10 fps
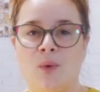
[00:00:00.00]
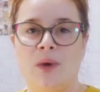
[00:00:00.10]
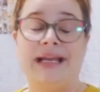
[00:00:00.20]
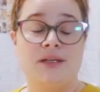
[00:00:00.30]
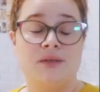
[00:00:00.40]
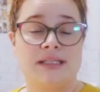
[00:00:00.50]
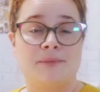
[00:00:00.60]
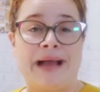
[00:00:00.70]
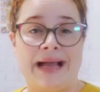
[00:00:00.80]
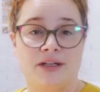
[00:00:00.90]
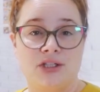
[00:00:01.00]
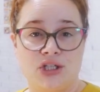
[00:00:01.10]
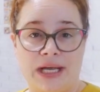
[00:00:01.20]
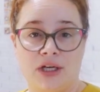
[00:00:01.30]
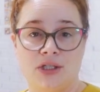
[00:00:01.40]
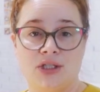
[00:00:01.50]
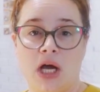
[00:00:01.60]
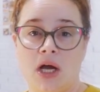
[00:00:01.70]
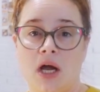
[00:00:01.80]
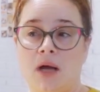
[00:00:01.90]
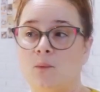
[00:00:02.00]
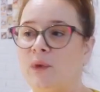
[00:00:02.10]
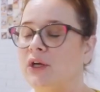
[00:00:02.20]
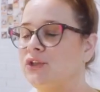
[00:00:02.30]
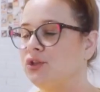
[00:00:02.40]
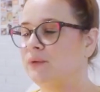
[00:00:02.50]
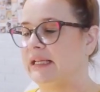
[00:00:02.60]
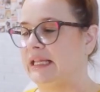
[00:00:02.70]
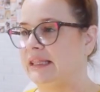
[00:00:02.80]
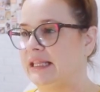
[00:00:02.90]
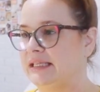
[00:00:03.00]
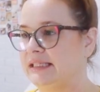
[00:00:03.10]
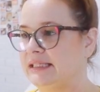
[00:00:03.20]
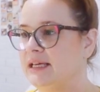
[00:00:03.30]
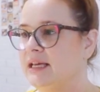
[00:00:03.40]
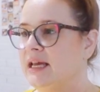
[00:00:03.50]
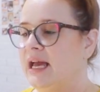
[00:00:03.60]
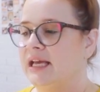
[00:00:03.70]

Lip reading: what I use is patternchecker.com. We could do it in this